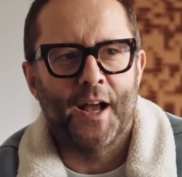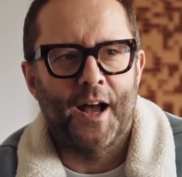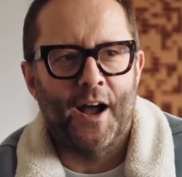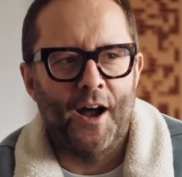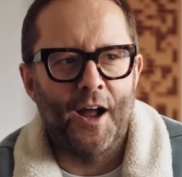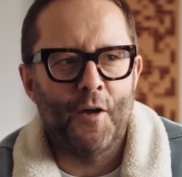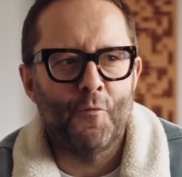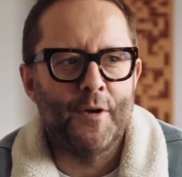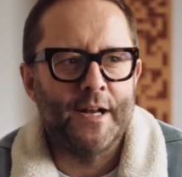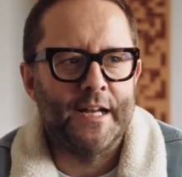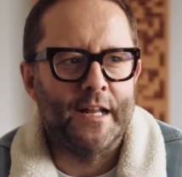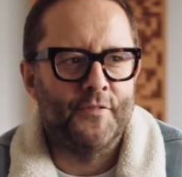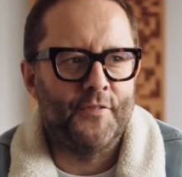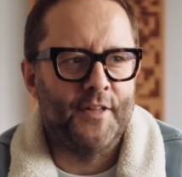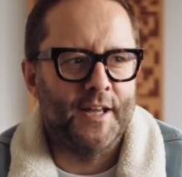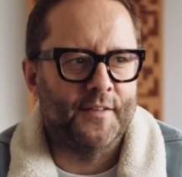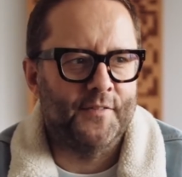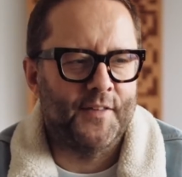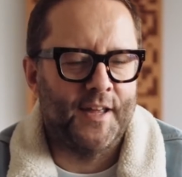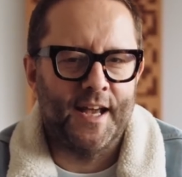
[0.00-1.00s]
I really
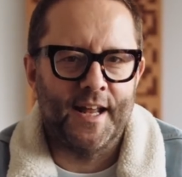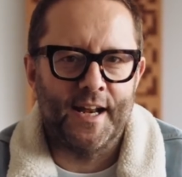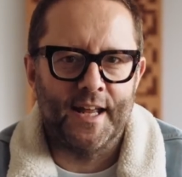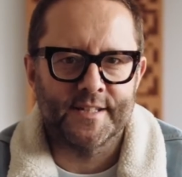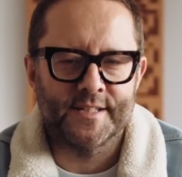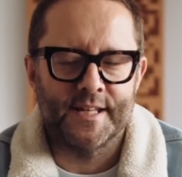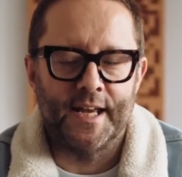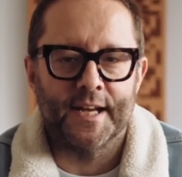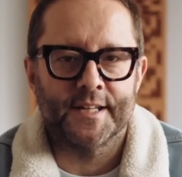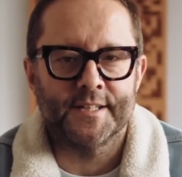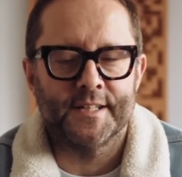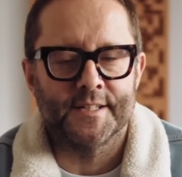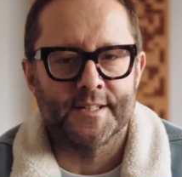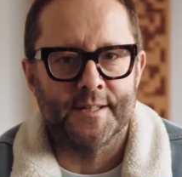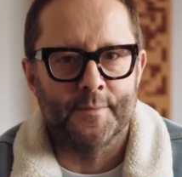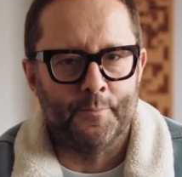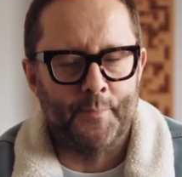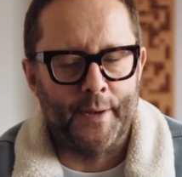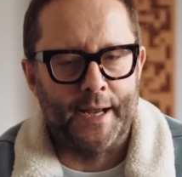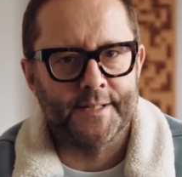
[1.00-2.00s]
think the LSX is
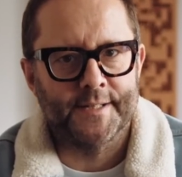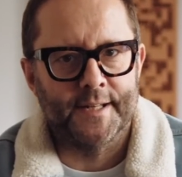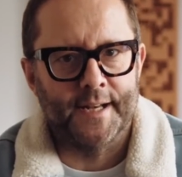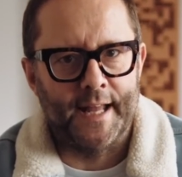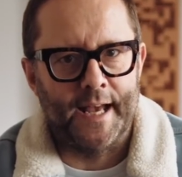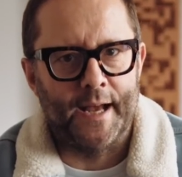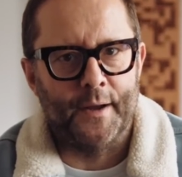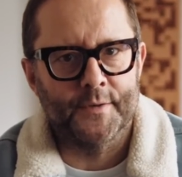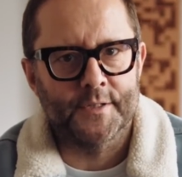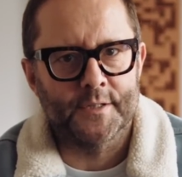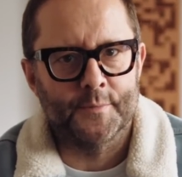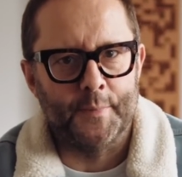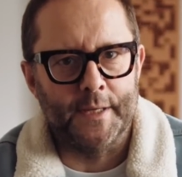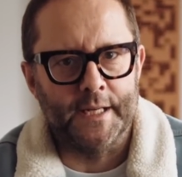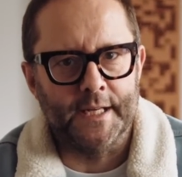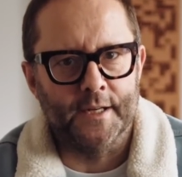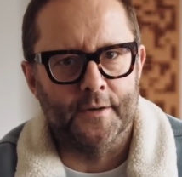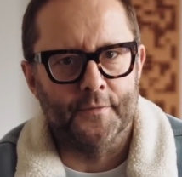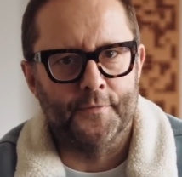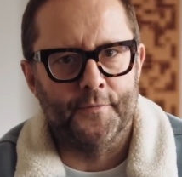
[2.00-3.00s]
the better
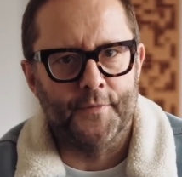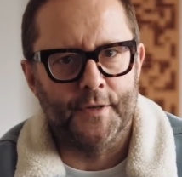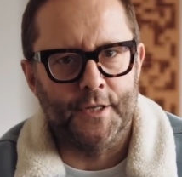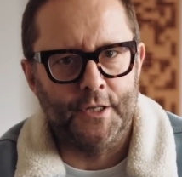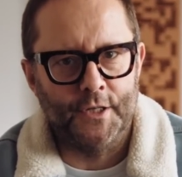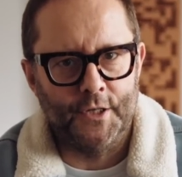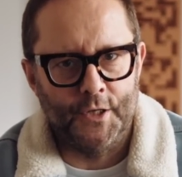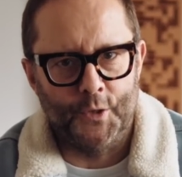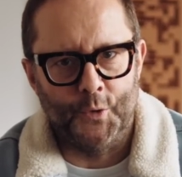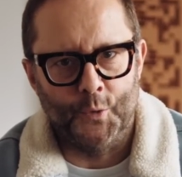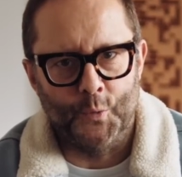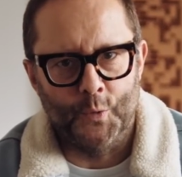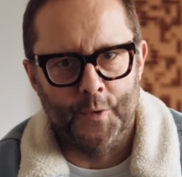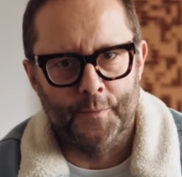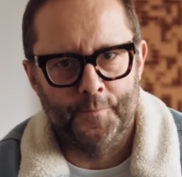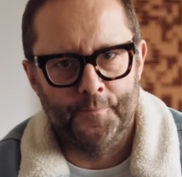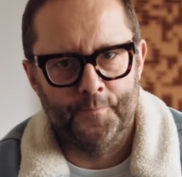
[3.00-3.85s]
loudspeaker for you.